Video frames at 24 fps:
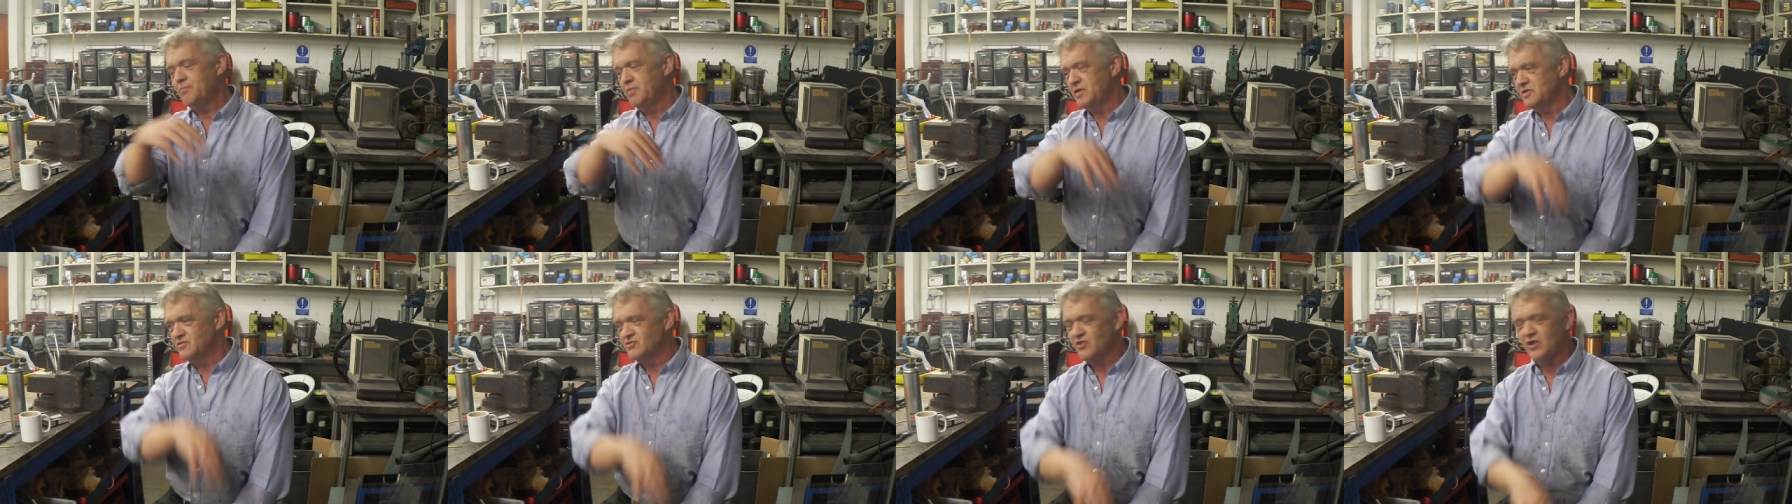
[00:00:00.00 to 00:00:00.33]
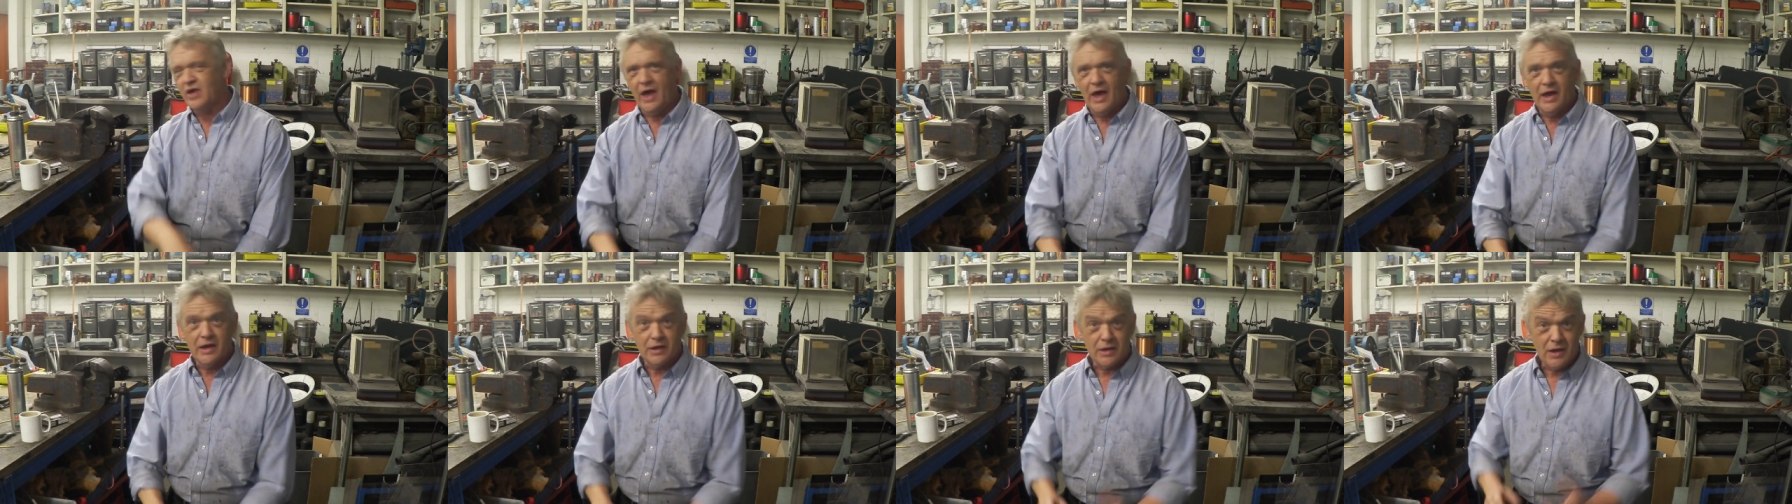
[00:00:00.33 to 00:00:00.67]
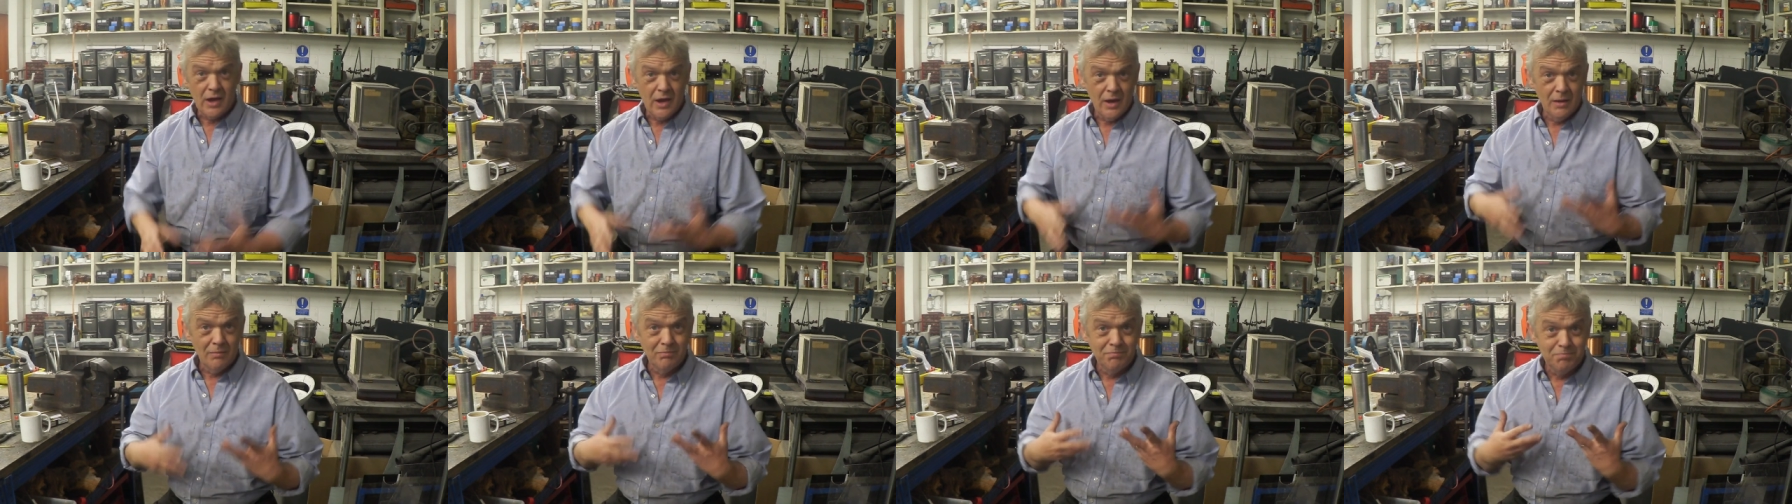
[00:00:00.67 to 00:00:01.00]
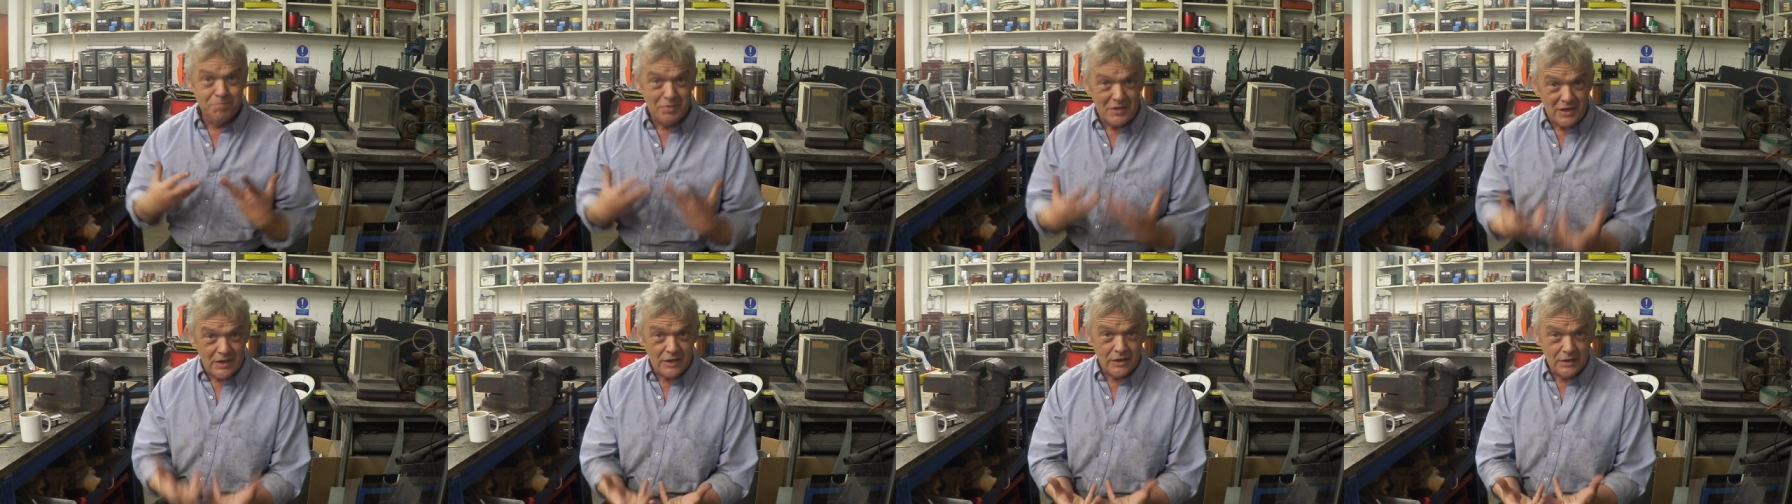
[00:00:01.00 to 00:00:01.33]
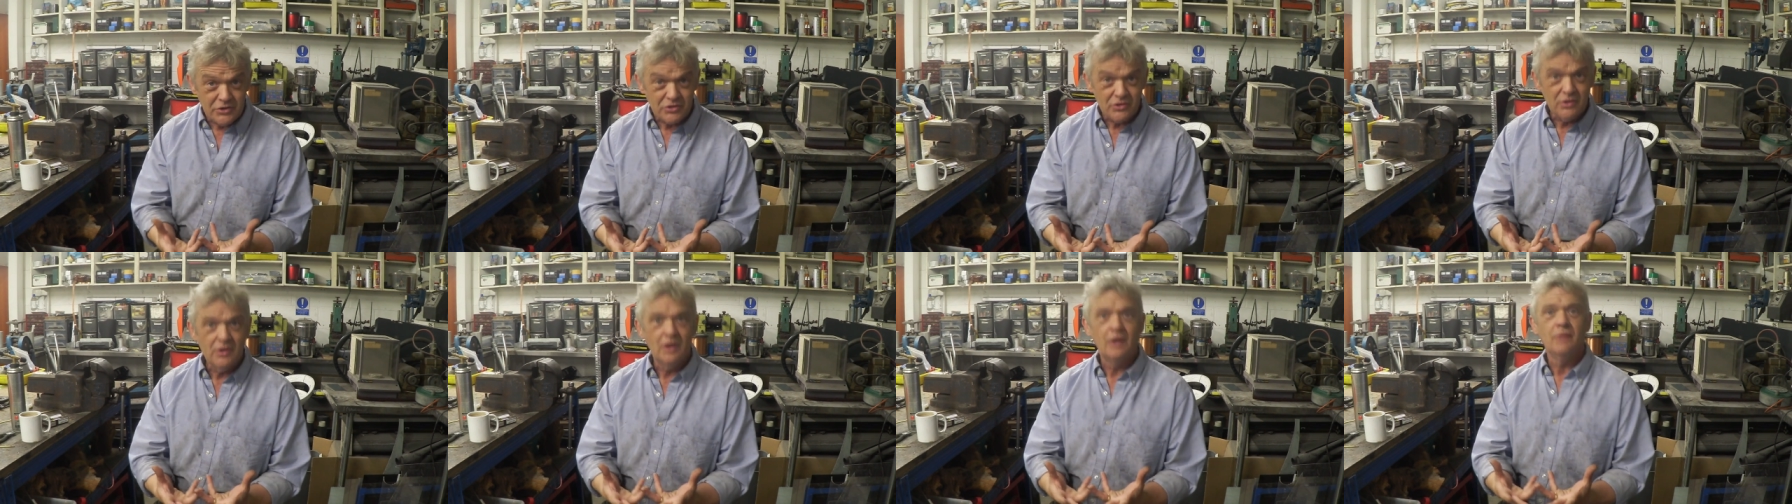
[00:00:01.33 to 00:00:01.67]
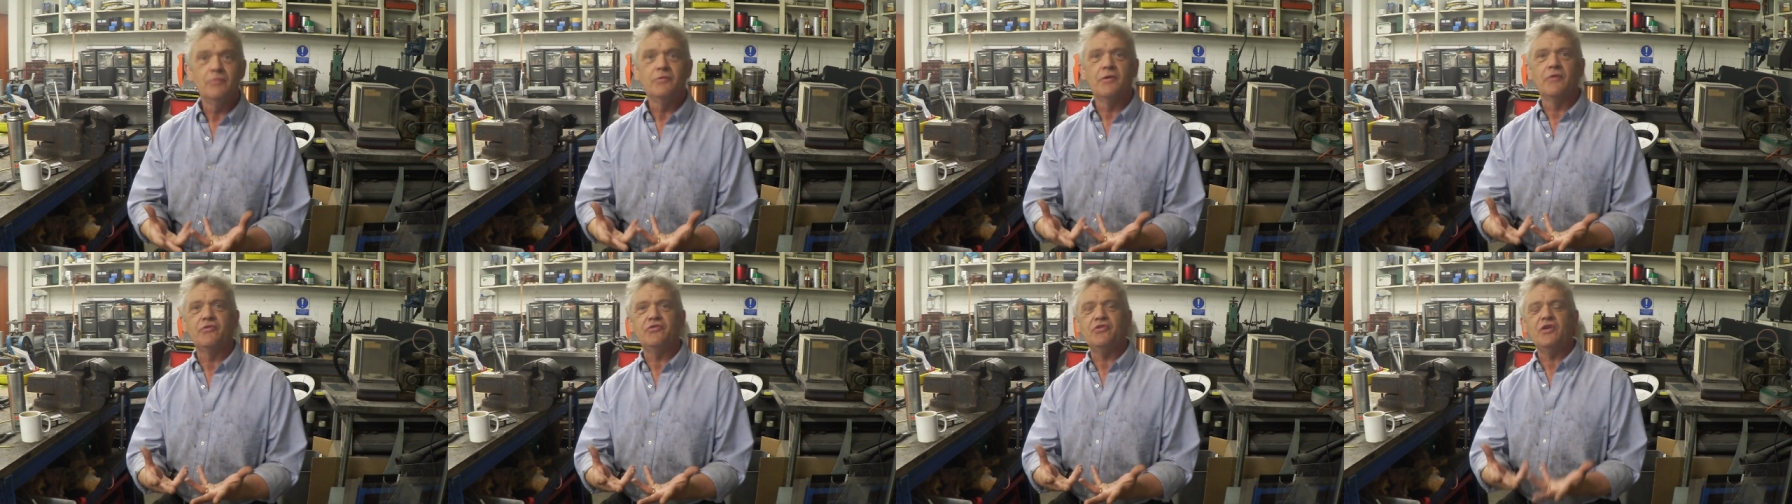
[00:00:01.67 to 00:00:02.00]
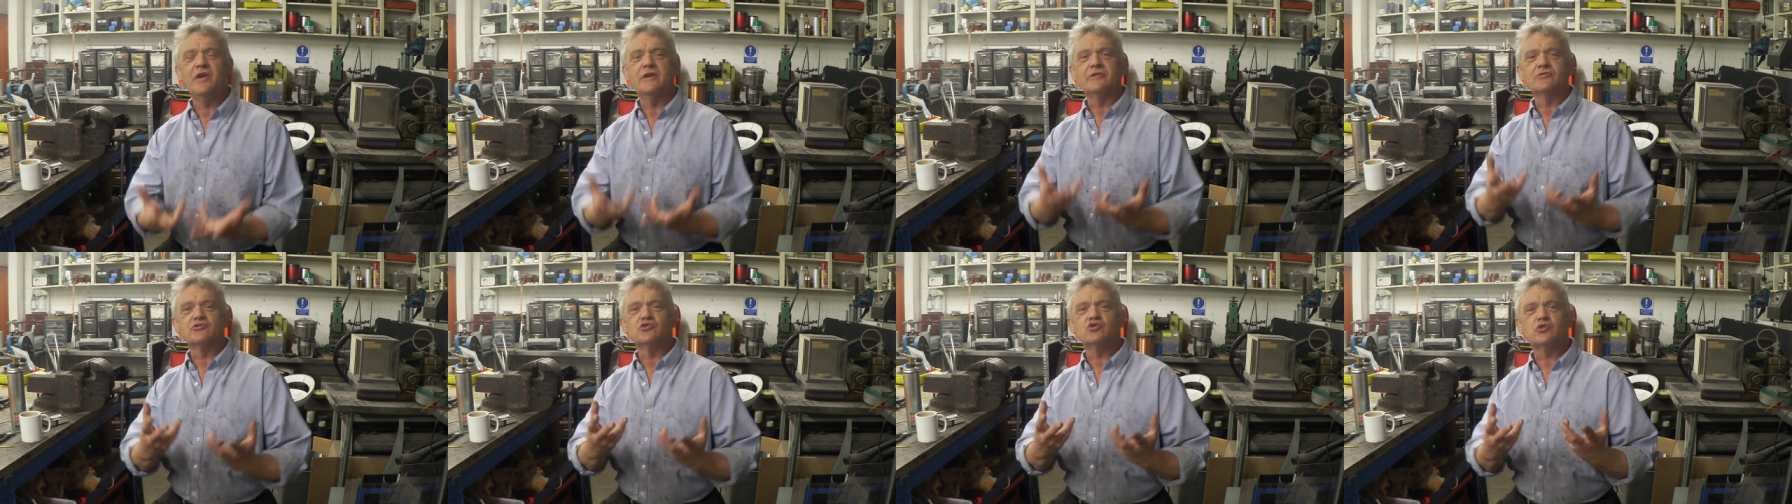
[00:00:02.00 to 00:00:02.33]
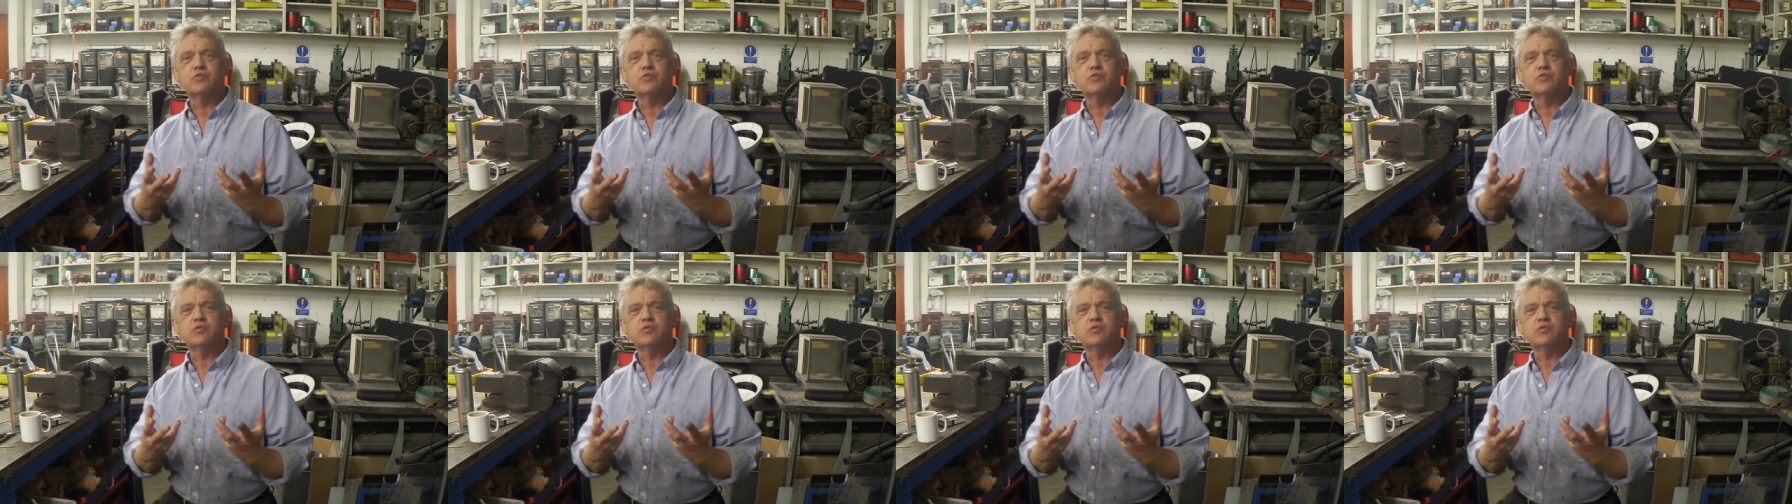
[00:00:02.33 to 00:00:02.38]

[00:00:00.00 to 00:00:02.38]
piece of cake. But the thing's